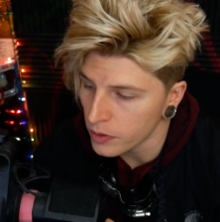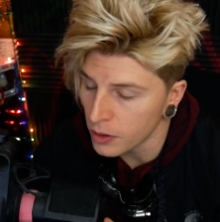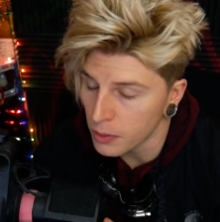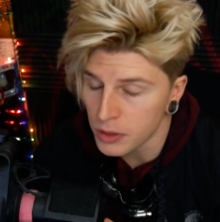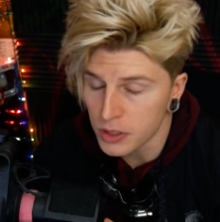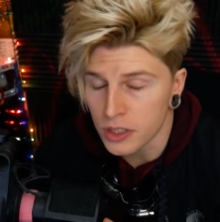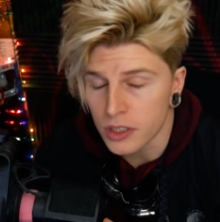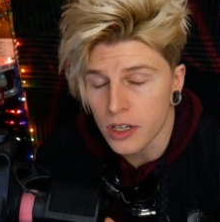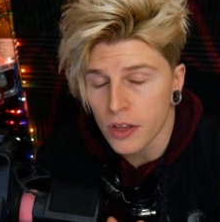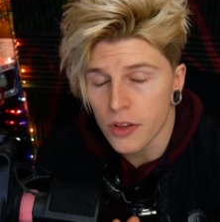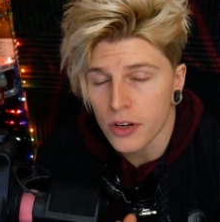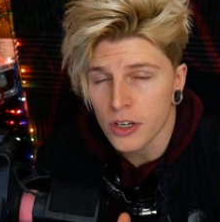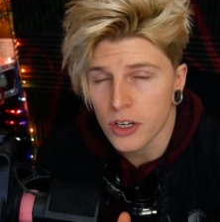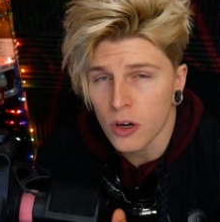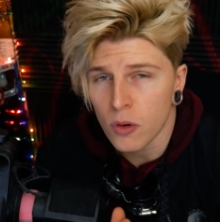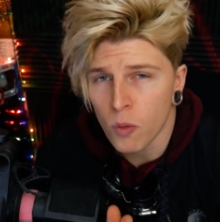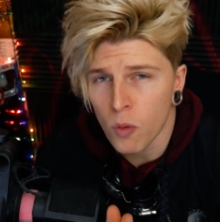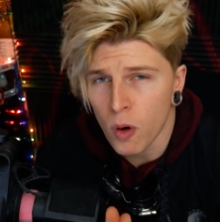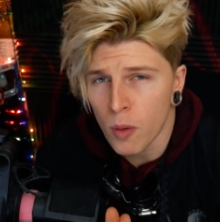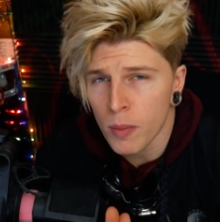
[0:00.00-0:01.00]
There was another
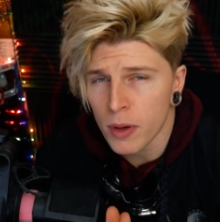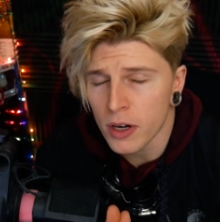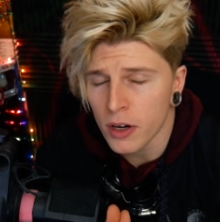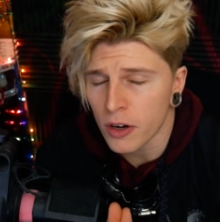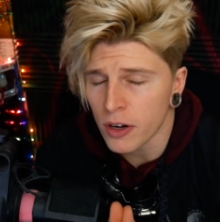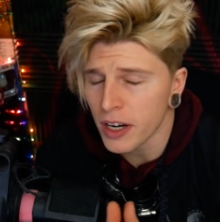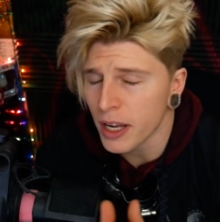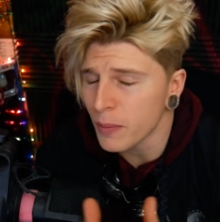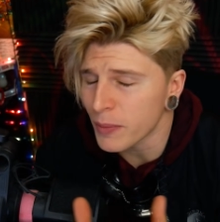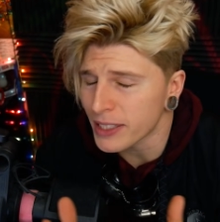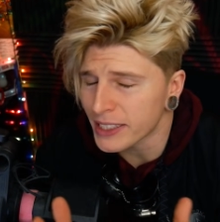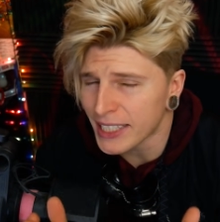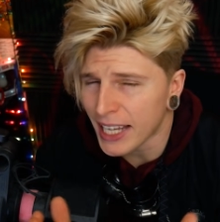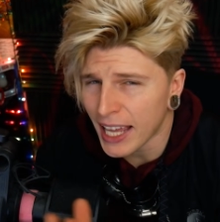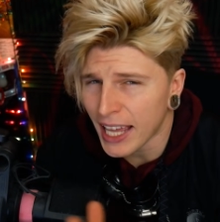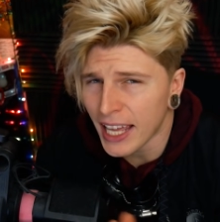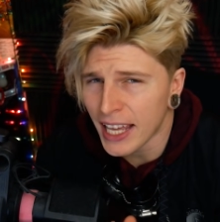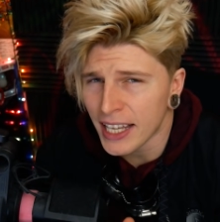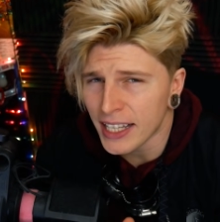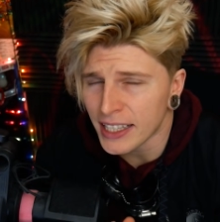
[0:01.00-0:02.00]
young woman, her name was
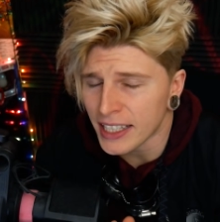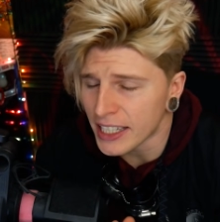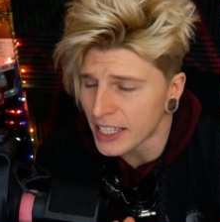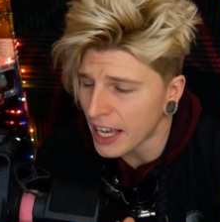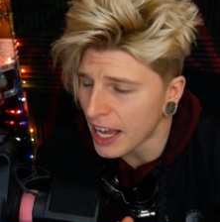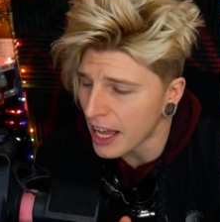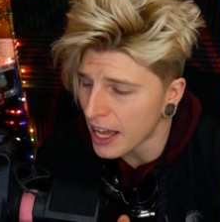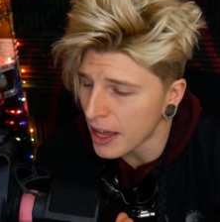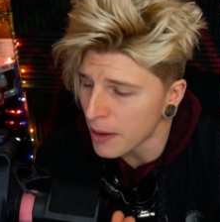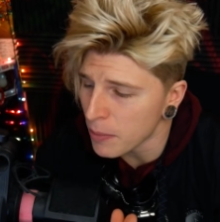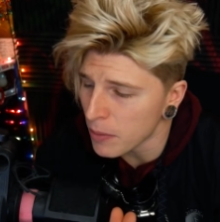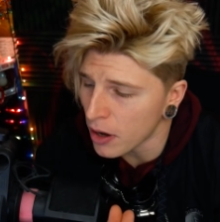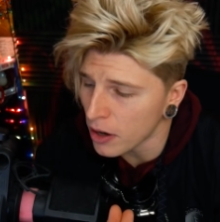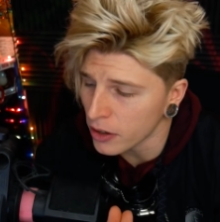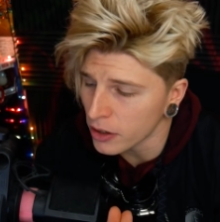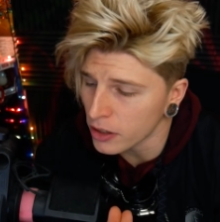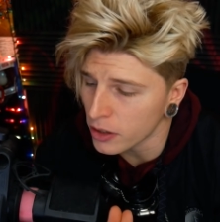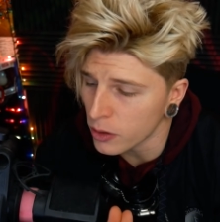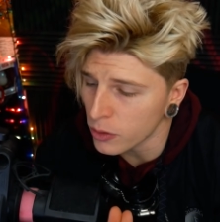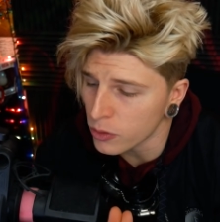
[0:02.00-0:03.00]
Haley. I'm
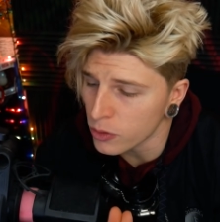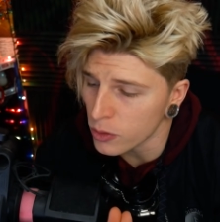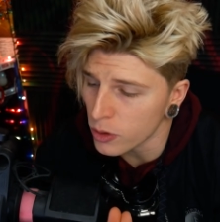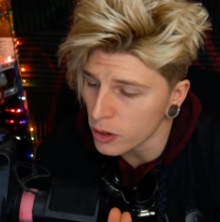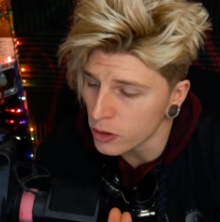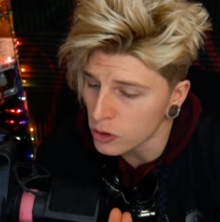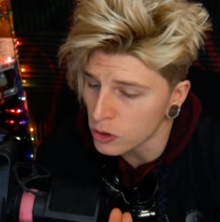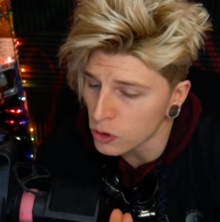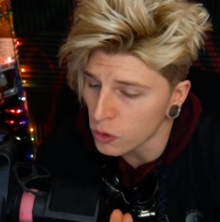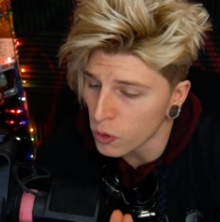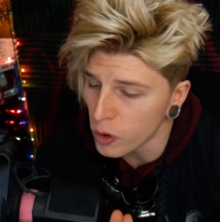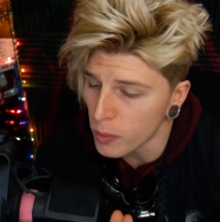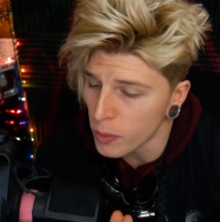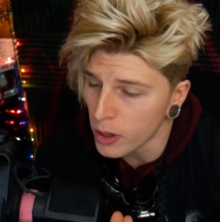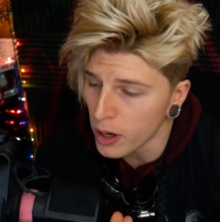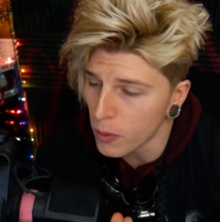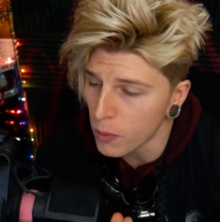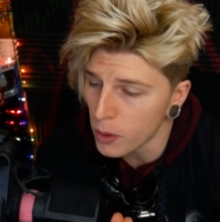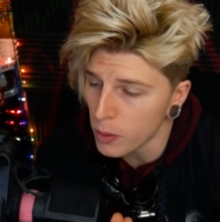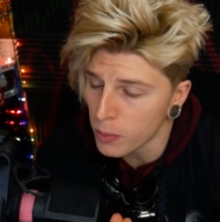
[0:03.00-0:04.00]
not going to go through her story,
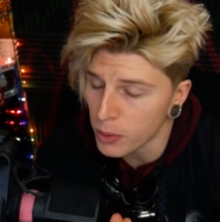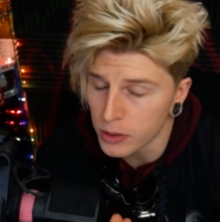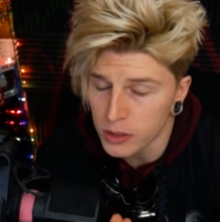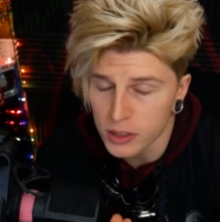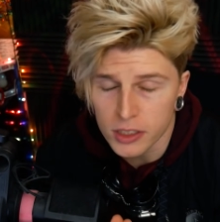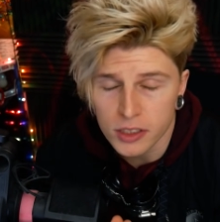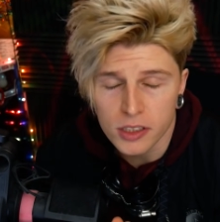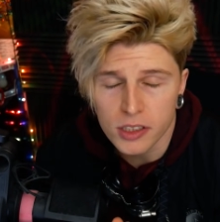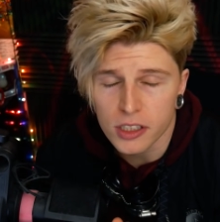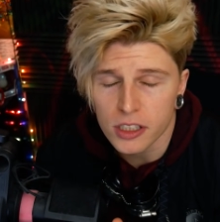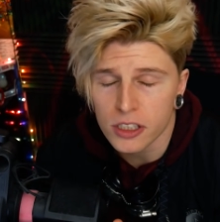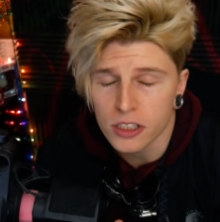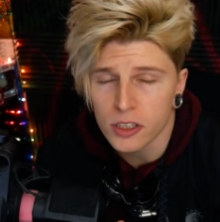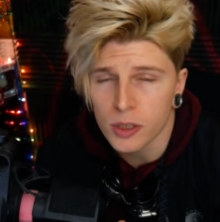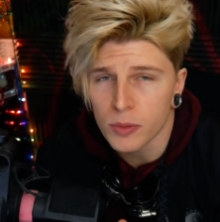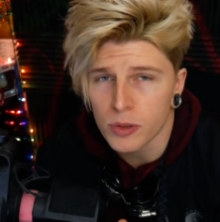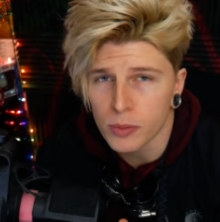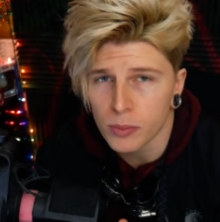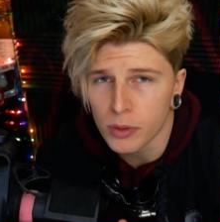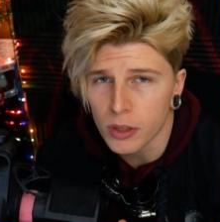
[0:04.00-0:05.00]
but I will put this in the
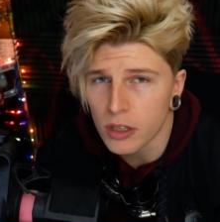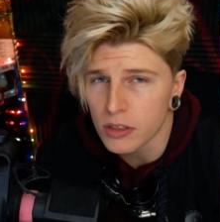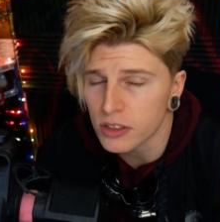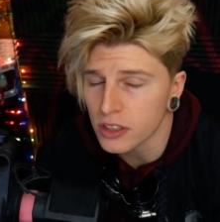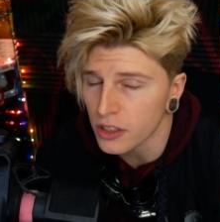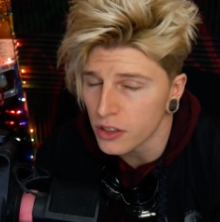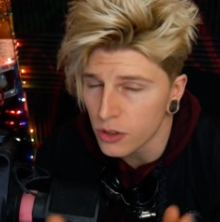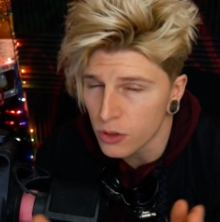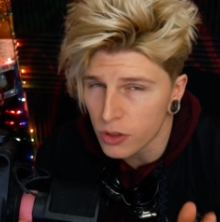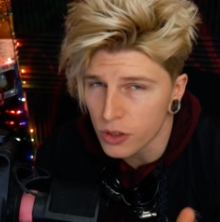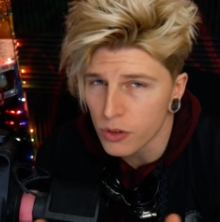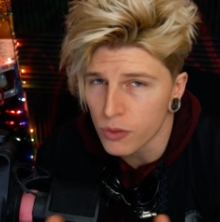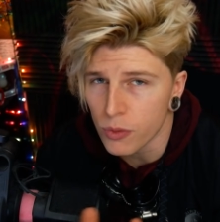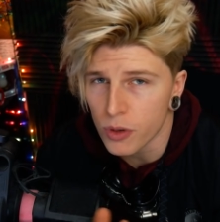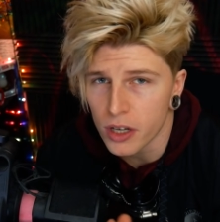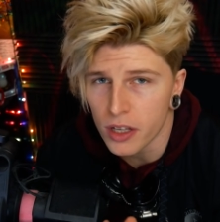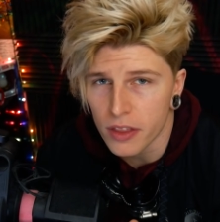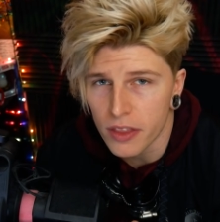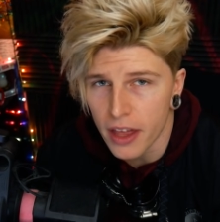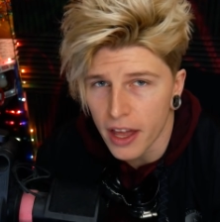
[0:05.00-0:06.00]
description below so you can
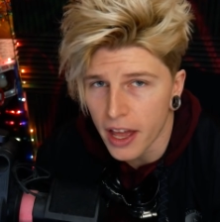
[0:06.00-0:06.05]
read